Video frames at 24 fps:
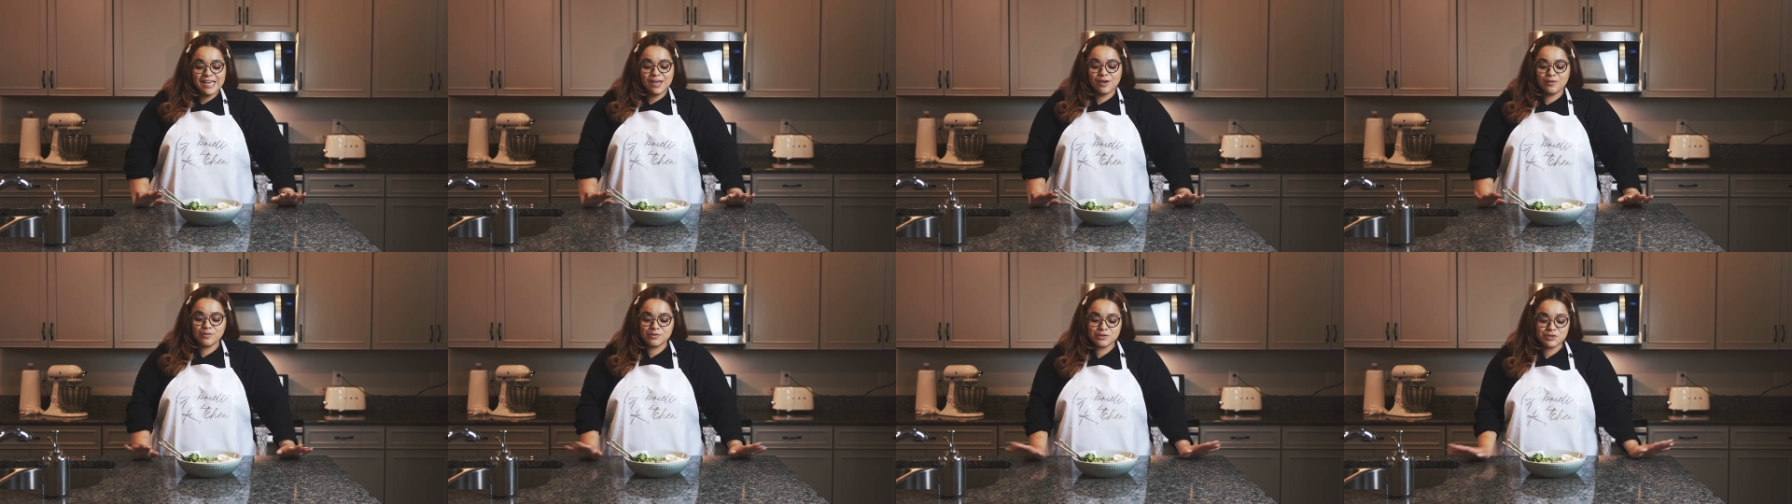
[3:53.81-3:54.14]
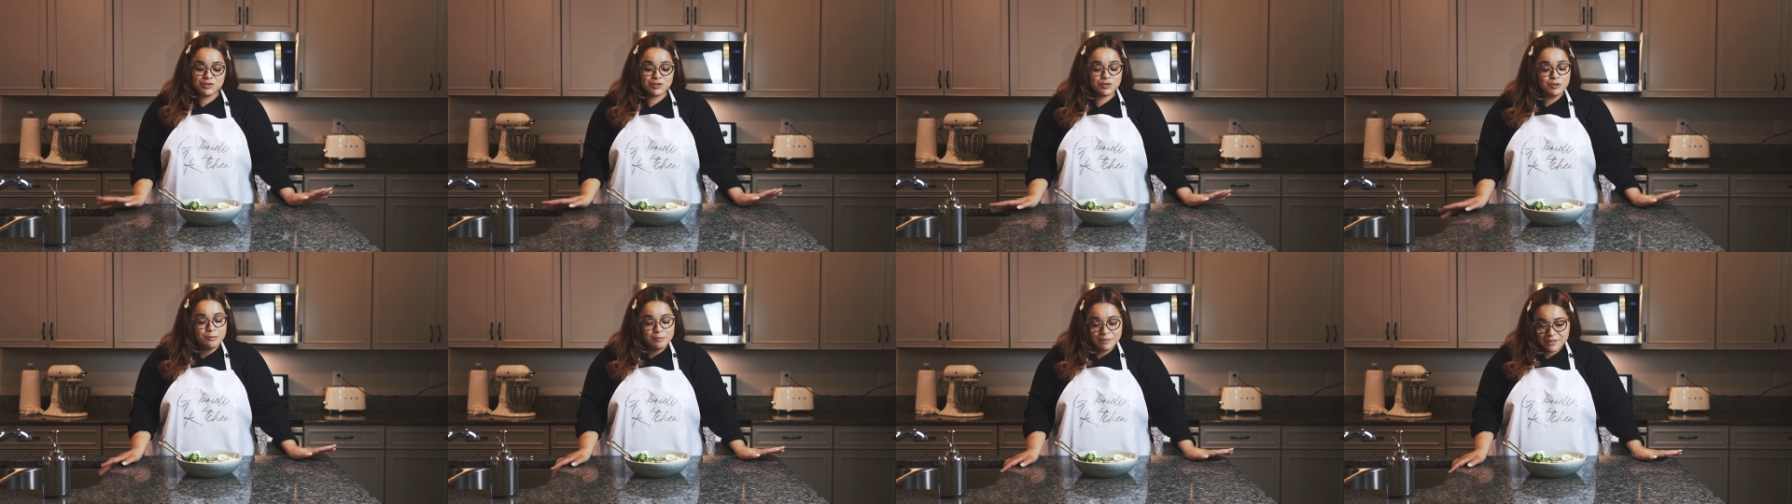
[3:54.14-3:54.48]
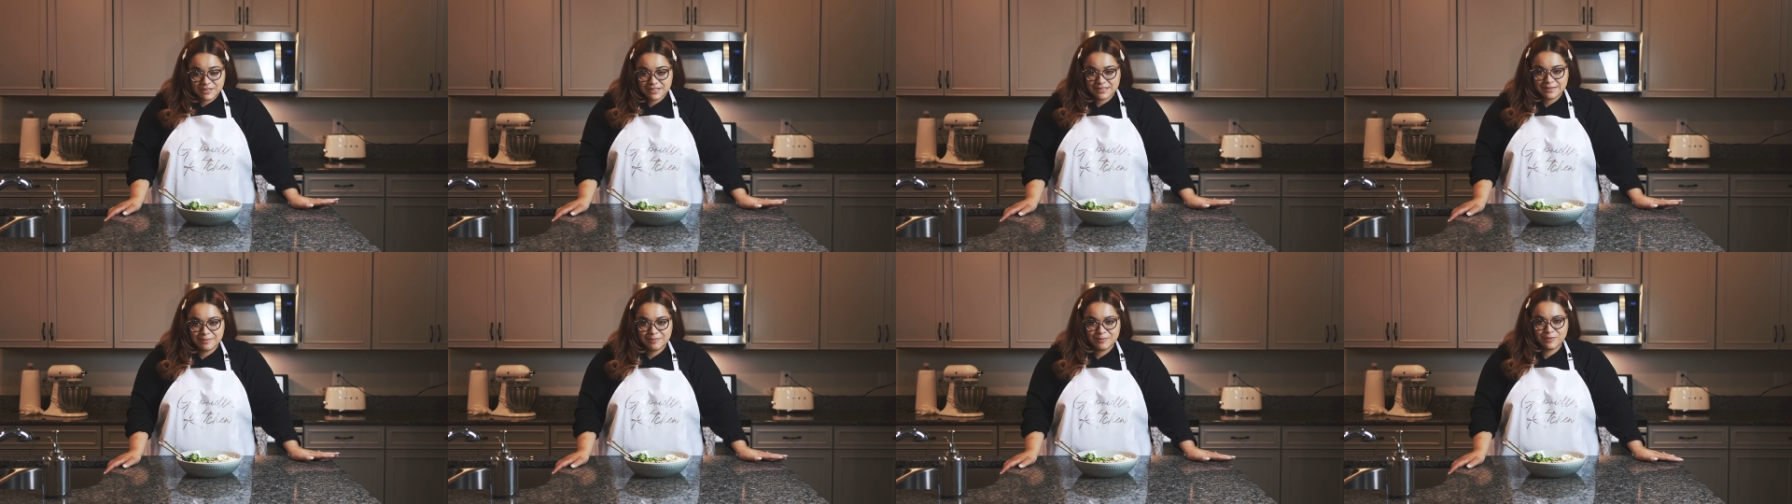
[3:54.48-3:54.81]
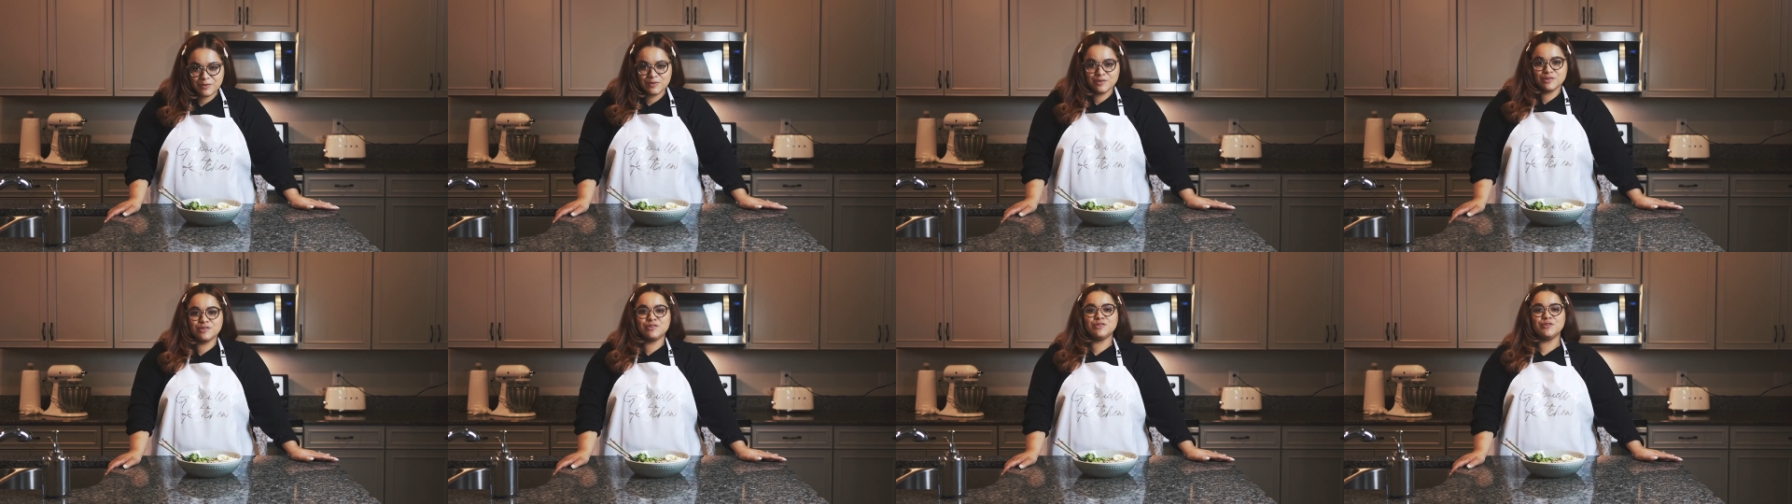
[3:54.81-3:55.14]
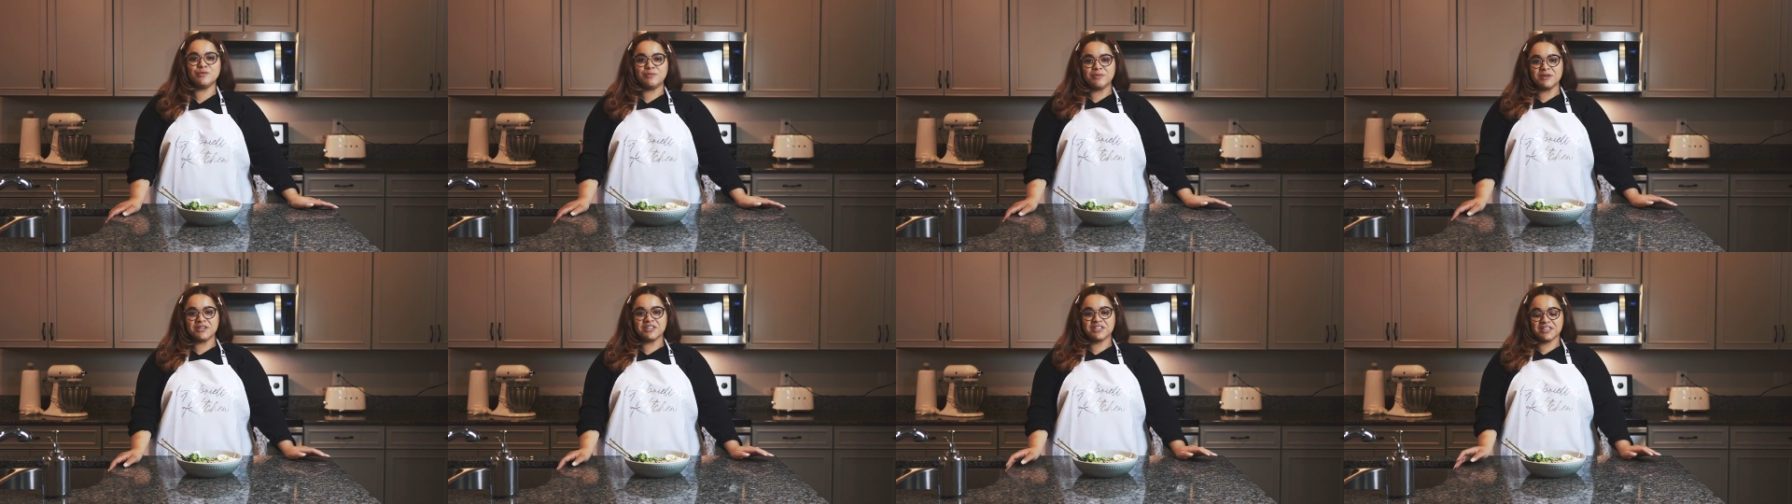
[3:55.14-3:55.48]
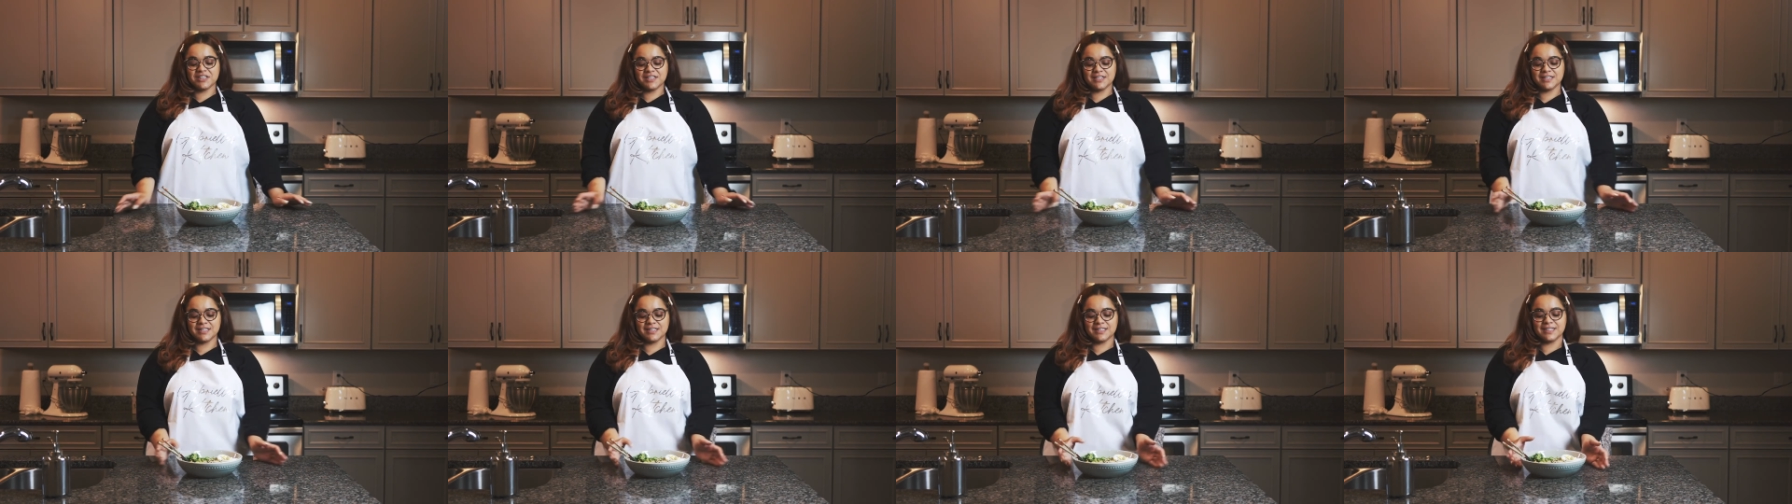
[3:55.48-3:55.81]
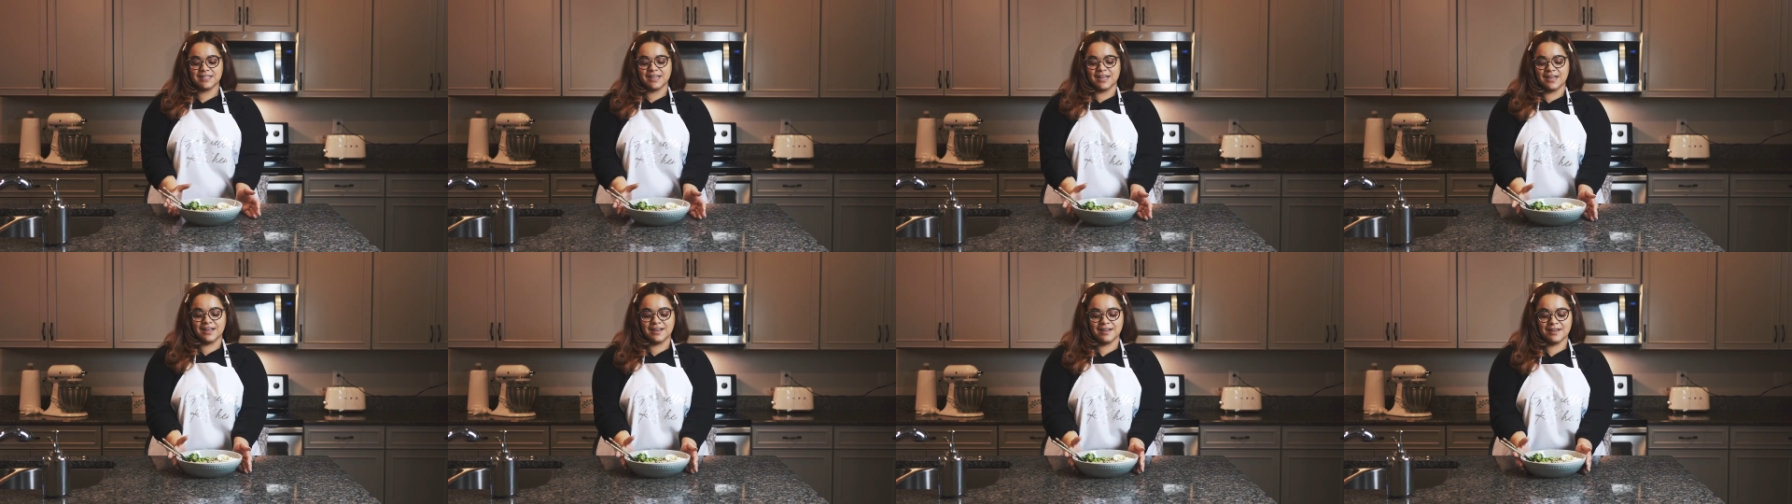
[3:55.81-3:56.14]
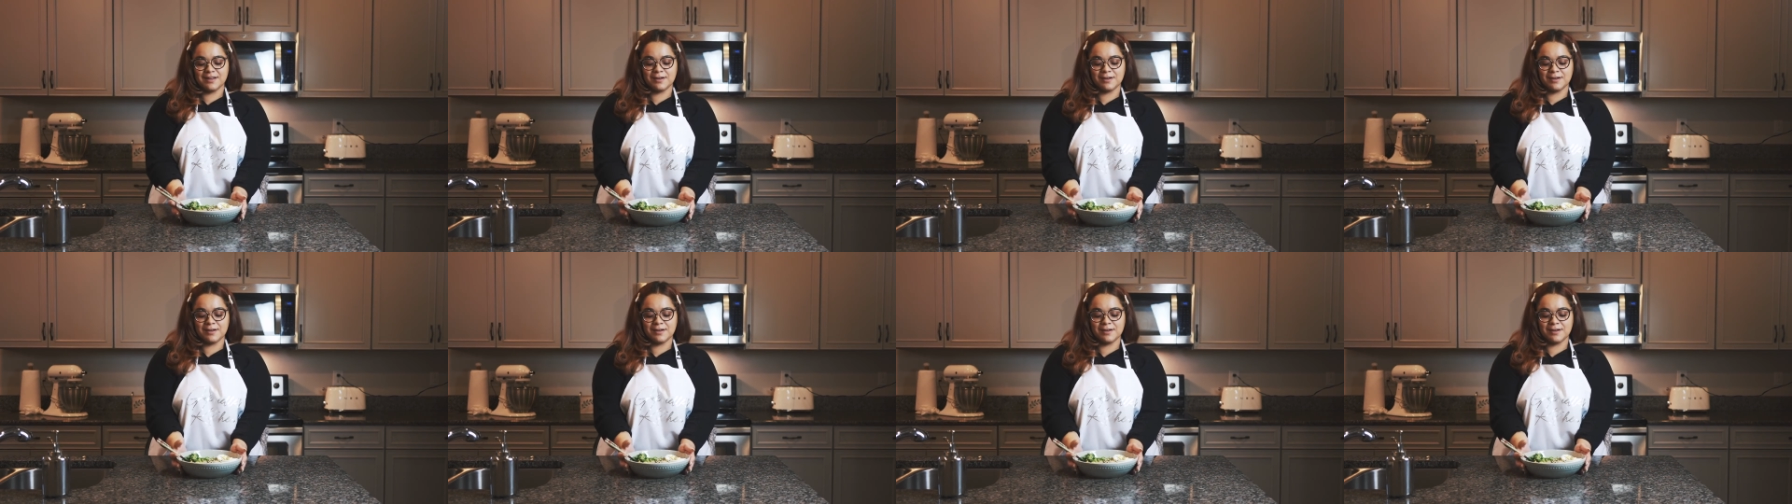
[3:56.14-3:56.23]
It was super simple, super good.